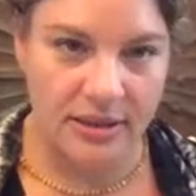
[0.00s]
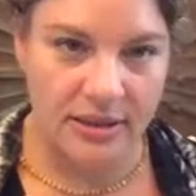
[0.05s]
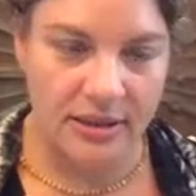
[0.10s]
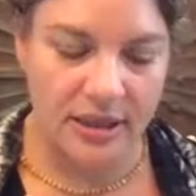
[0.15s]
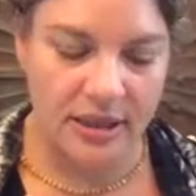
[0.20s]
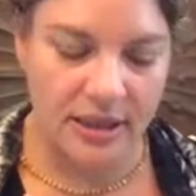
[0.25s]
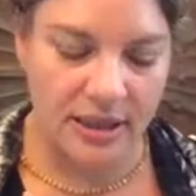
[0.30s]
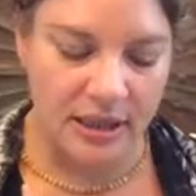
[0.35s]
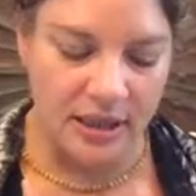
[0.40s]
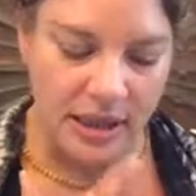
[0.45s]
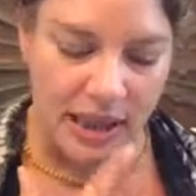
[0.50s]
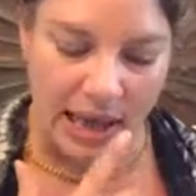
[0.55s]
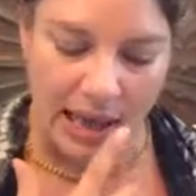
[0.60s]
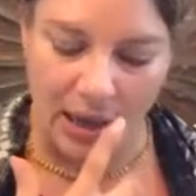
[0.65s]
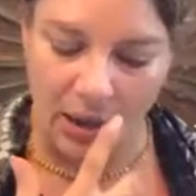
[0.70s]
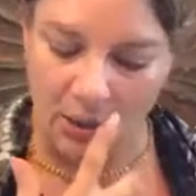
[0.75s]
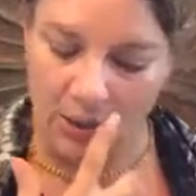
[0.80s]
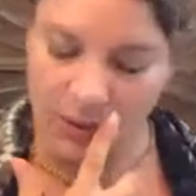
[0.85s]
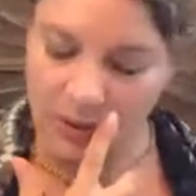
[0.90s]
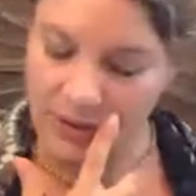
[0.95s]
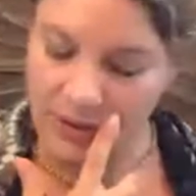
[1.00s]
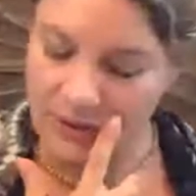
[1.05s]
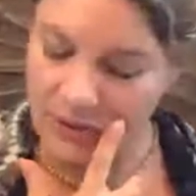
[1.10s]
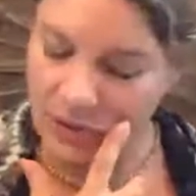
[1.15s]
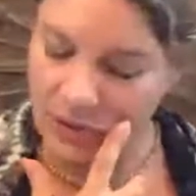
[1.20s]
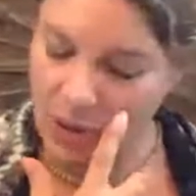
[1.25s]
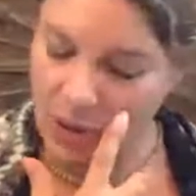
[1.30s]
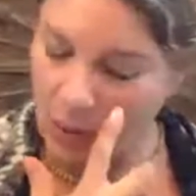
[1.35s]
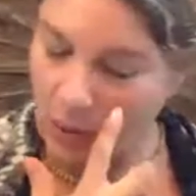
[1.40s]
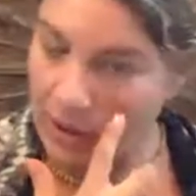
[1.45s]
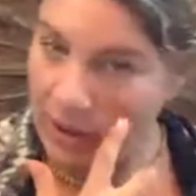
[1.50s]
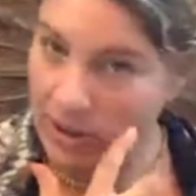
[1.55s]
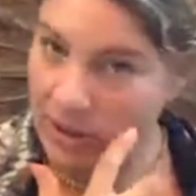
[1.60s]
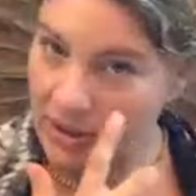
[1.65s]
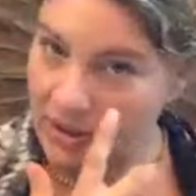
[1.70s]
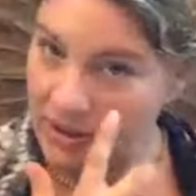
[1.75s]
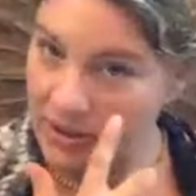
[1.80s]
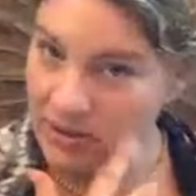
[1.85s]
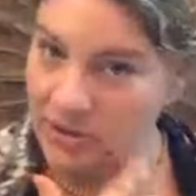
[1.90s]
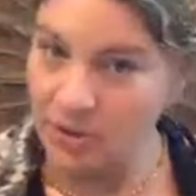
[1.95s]
And allow this
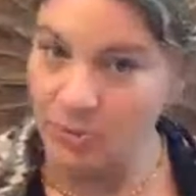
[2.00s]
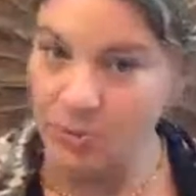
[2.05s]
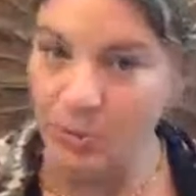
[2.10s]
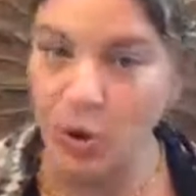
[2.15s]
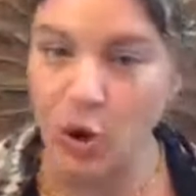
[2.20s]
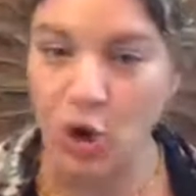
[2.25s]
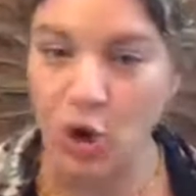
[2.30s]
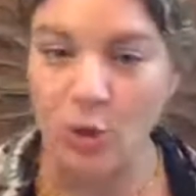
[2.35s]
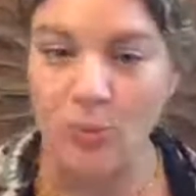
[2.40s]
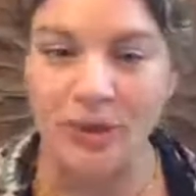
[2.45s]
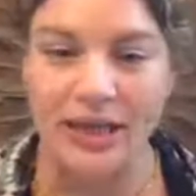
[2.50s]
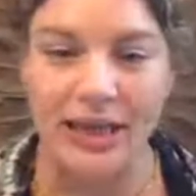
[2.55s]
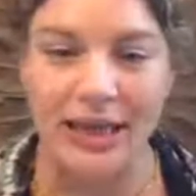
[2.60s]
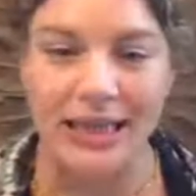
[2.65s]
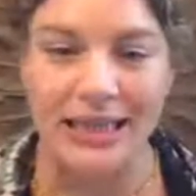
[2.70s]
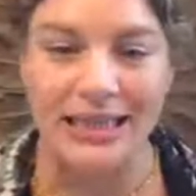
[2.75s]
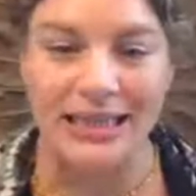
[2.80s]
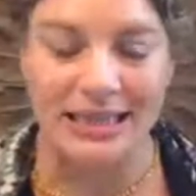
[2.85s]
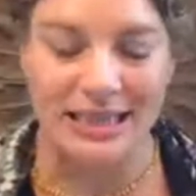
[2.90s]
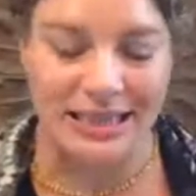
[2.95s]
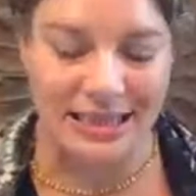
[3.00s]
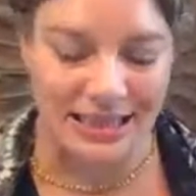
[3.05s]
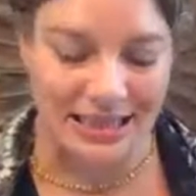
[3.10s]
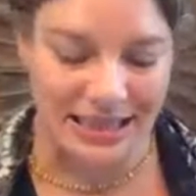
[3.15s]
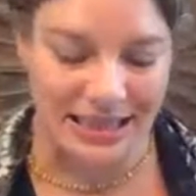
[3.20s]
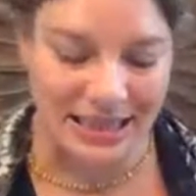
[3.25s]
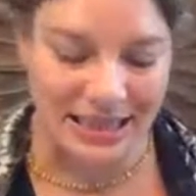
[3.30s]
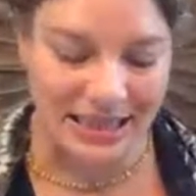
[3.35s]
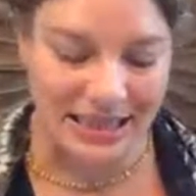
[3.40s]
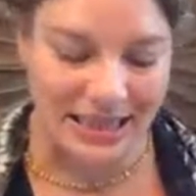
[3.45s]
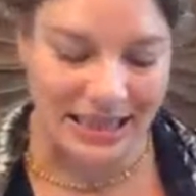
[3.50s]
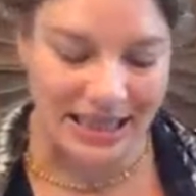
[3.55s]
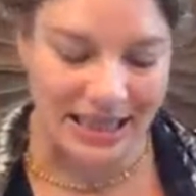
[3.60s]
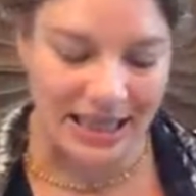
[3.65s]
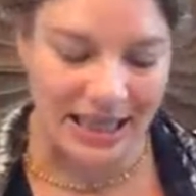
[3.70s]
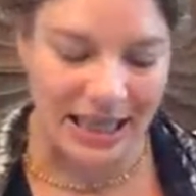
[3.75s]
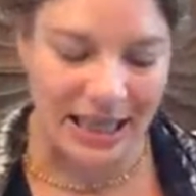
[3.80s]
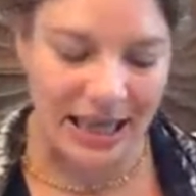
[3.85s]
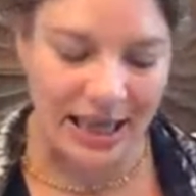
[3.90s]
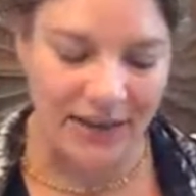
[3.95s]
knowingness to permeate
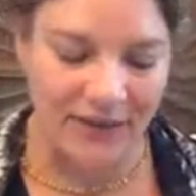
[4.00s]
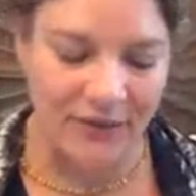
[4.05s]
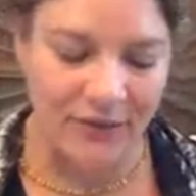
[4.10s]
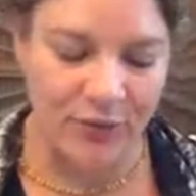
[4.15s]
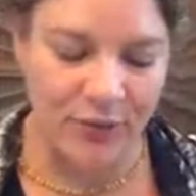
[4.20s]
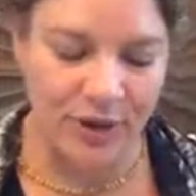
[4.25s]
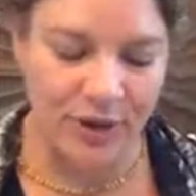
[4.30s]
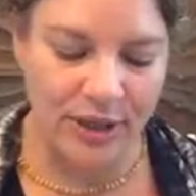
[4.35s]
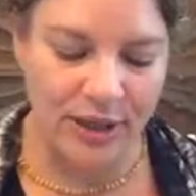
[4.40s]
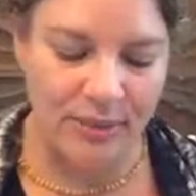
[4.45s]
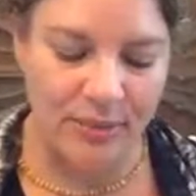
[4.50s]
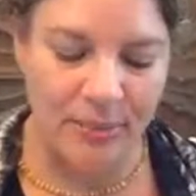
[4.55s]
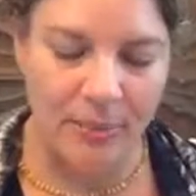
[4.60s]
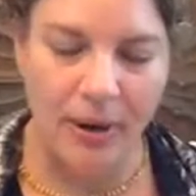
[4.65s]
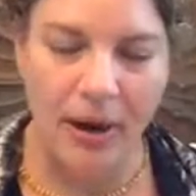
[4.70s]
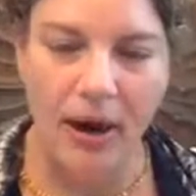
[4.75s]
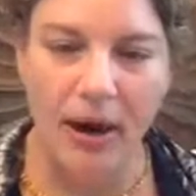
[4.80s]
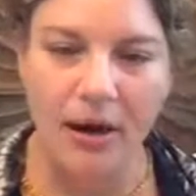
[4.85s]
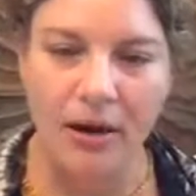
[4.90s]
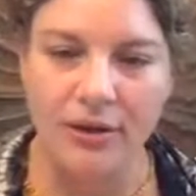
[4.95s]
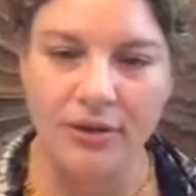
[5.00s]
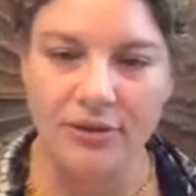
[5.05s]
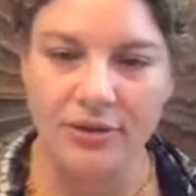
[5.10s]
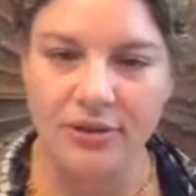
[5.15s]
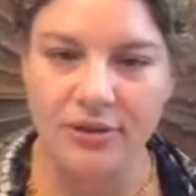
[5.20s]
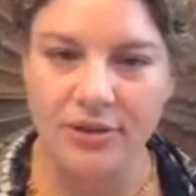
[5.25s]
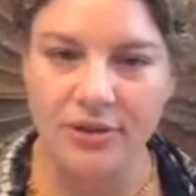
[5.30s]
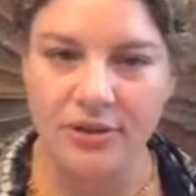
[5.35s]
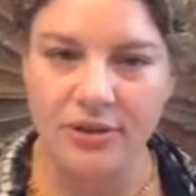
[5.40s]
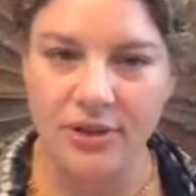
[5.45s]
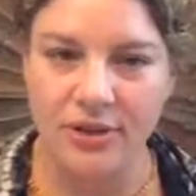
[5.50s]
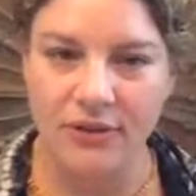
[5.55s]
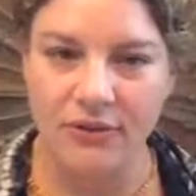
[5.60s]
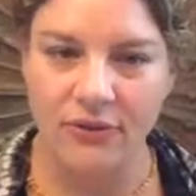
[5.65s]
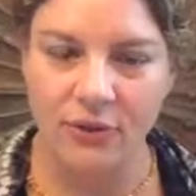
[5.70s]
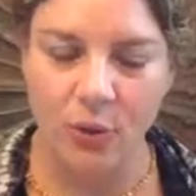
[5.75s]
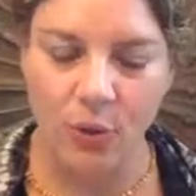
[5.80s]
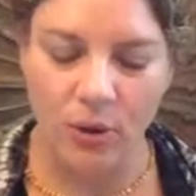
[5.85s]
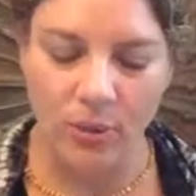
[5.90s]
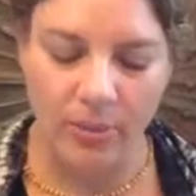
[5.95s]
every part
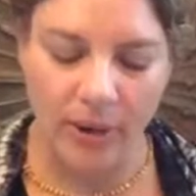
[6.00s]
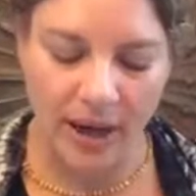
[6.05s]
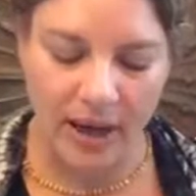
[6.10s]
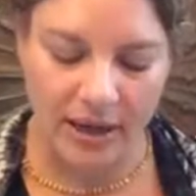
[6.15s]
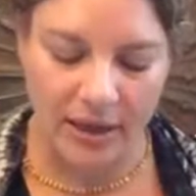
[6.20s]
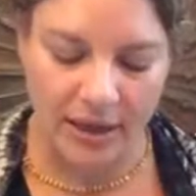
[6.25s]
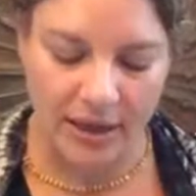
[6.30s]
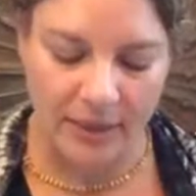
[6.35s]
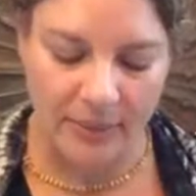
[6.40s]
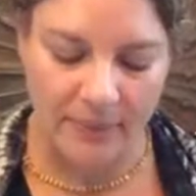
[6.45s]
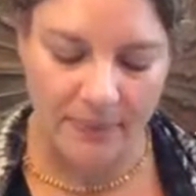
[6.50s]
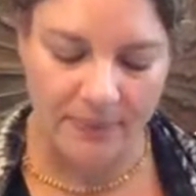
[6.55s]
of your body,